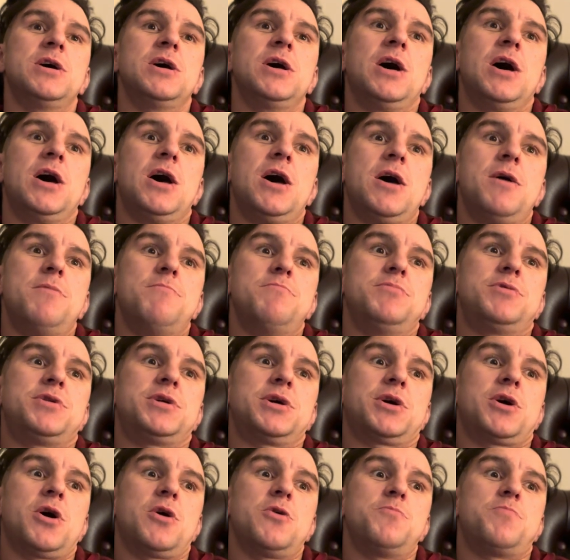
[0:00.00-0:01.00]

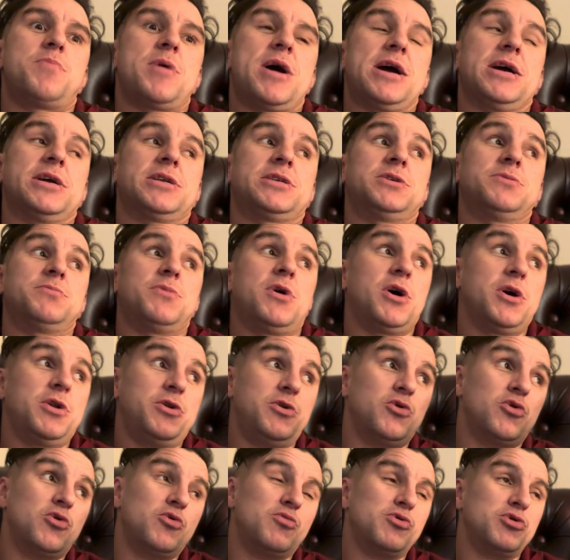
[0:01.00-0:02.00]
to go back to my
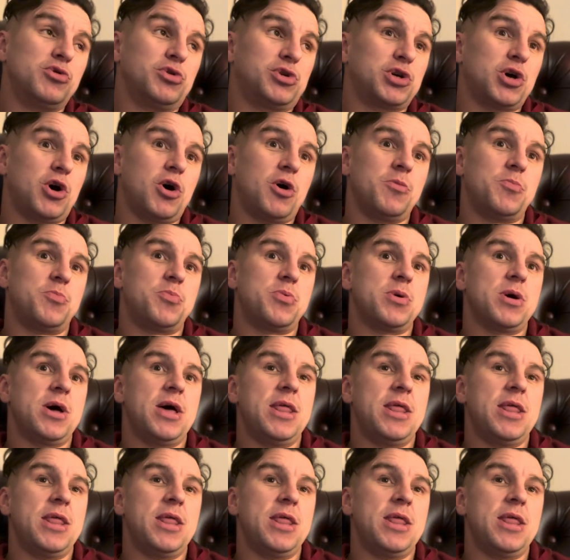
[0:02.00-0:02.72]
normal job,